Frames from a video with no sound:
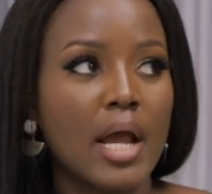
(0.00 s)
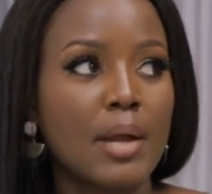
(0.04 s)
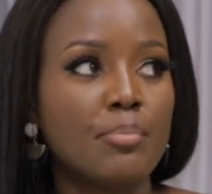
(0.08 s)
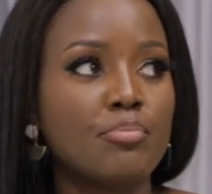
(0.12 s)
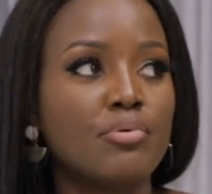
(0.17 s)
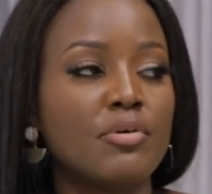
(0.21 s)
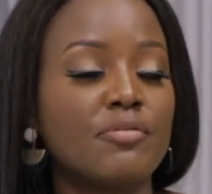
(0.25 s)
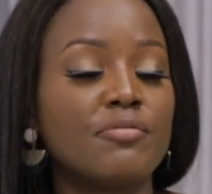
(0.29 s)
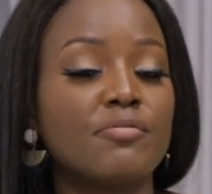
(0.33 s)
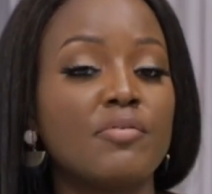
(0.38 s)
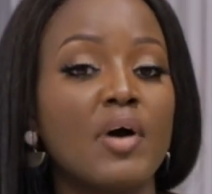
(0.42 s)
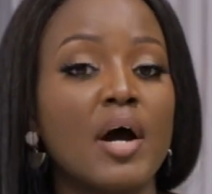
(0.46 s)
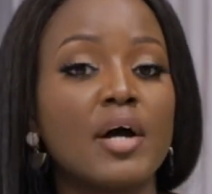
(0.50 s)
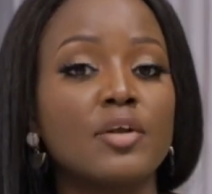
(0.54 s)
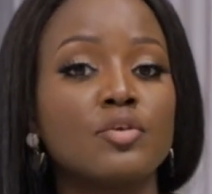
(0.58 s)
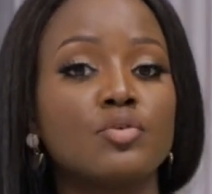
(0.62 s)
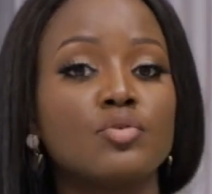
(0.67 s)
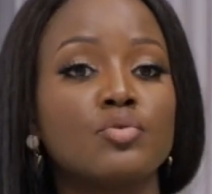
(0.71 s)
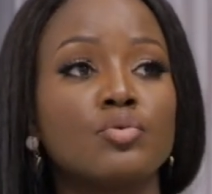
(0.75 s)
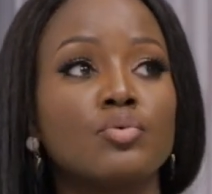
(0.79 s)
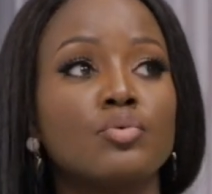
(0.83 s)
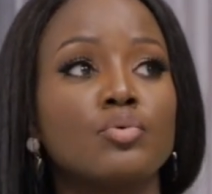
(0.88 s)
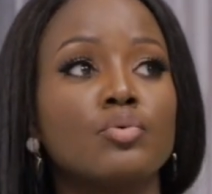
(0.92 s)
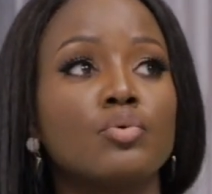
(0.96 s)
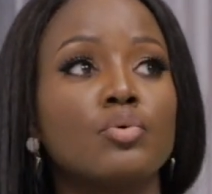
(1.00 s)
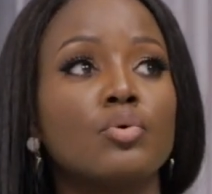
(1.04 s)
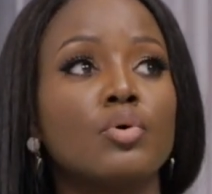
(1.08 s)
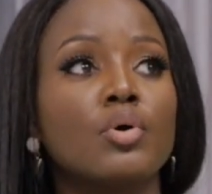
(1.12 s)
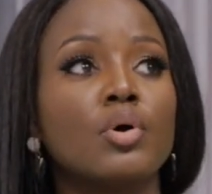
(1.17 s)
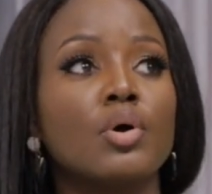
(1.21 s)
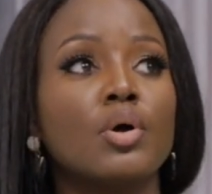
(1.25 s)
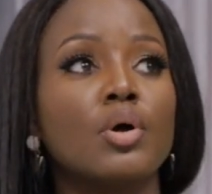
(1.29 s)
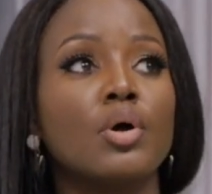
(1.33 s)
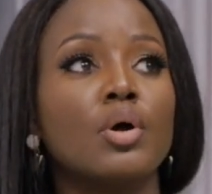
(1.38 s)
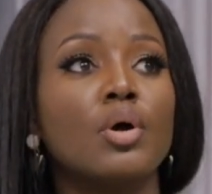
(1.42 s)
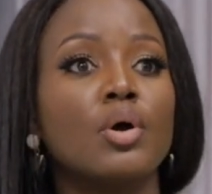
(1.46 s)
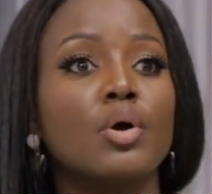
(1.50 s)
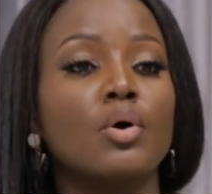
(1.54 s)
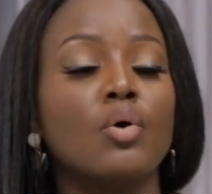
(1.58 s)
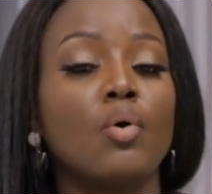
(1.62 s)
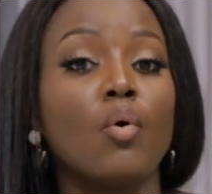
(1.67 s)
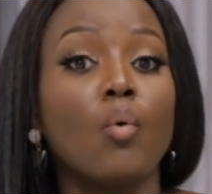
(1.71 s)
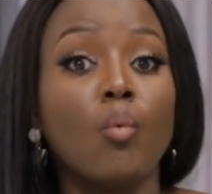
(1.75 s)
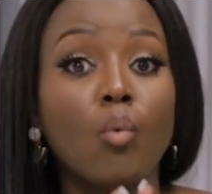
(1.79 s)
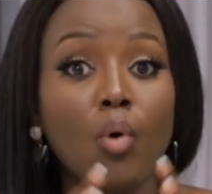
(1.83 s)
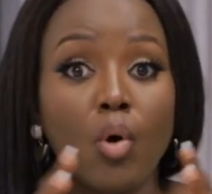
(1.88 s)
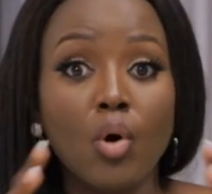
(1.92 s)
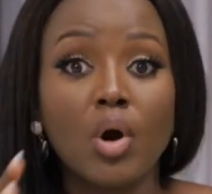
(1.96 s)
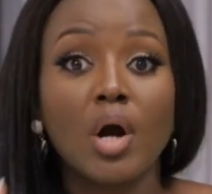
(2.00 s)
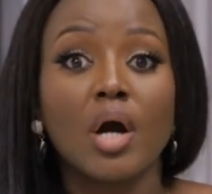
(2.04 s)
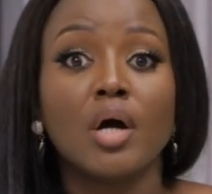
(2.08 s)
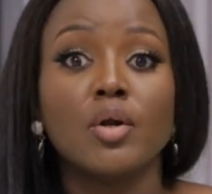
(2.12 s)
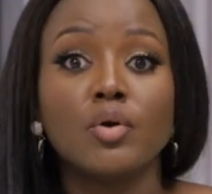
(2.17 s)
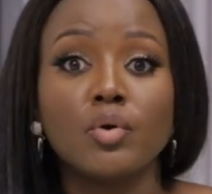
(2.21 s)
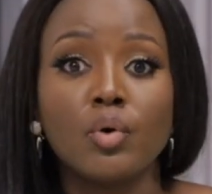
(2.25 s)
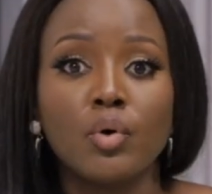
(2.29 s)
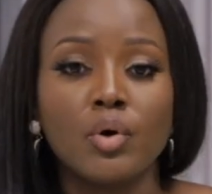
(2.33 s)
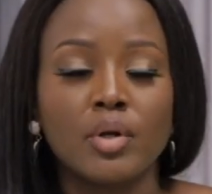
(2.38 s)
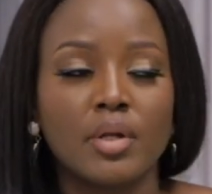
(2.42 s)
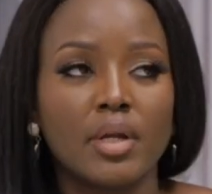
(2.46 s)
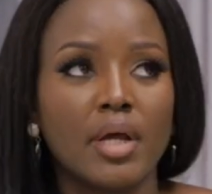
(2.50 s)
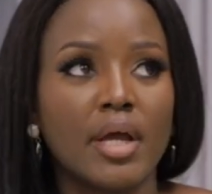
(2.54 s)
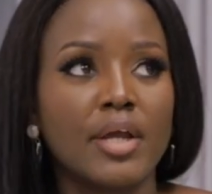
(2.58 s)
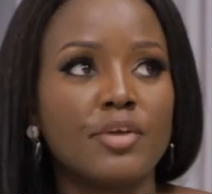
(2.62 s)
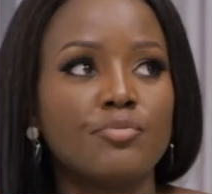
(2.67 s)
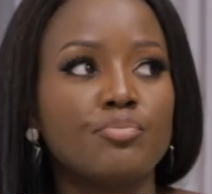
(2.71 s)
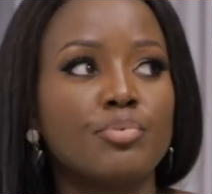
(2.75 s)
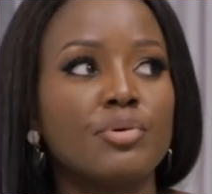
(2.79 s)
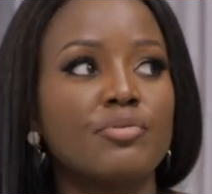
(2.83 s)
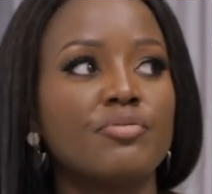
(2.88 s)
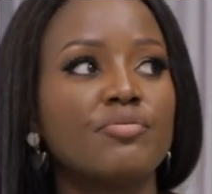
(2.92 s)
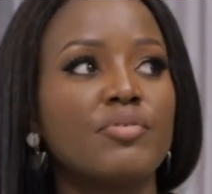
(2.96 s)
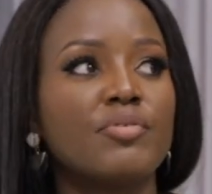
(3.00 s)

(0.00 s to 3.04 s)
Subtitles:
I prefer to walk alone. I'm